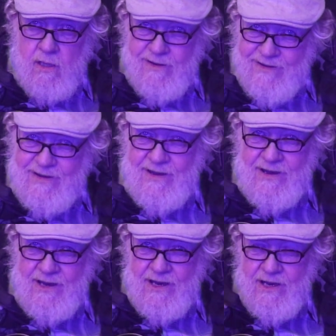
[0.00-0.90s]

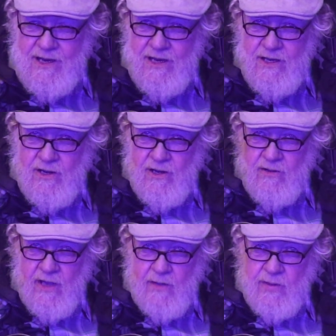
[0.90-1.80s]
And you hear
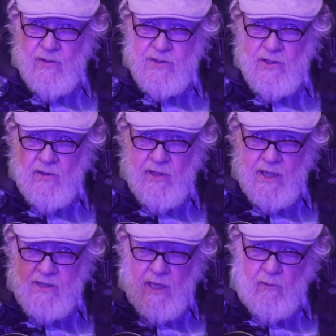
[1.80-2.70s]
that post note
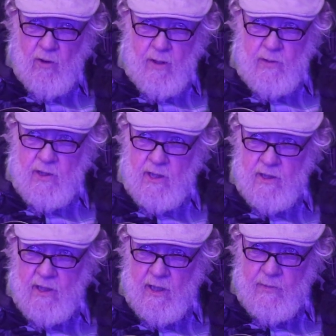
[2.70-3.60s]
has that warble in
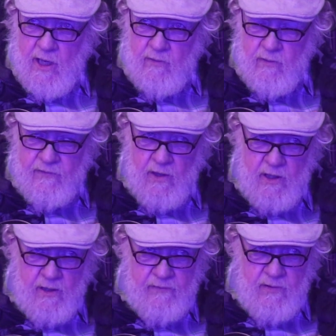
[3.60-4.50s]
it that I'm not real
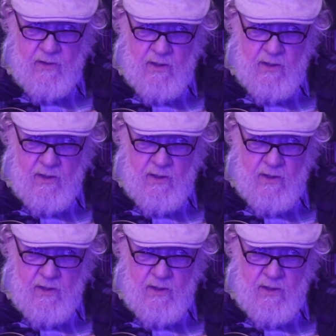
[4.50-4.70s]
fond of.